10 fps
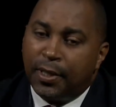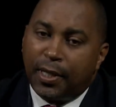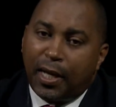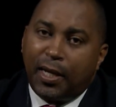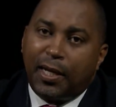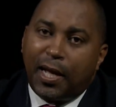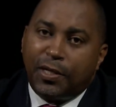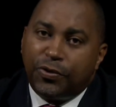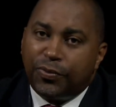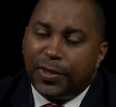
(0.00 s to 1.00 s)
I
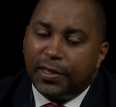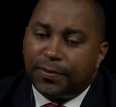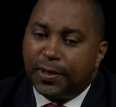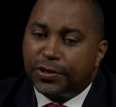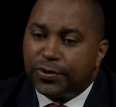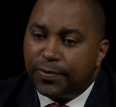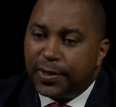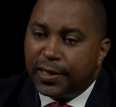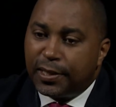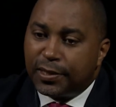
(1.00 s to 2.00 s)
do believe there should
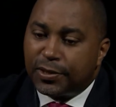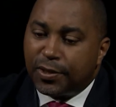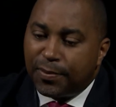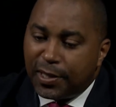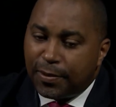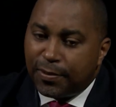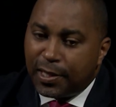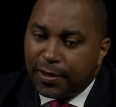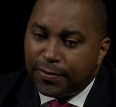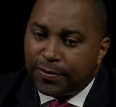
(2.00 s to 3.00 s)
be some level
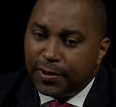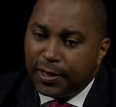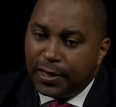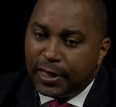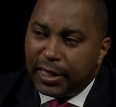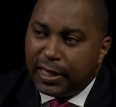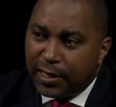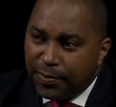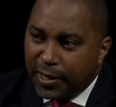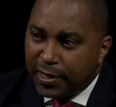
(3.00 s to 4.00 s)
of
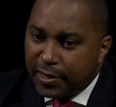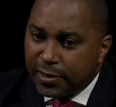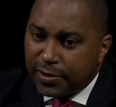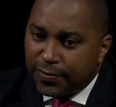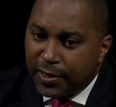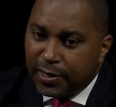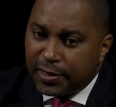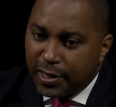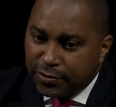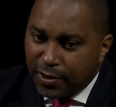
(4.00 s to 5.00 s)
independence for the
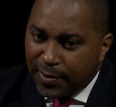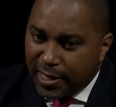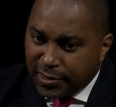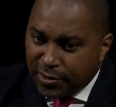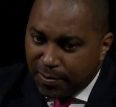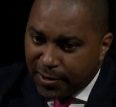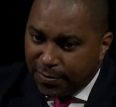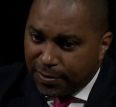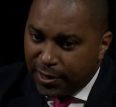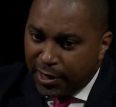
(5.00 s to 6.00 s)
central bank, some level.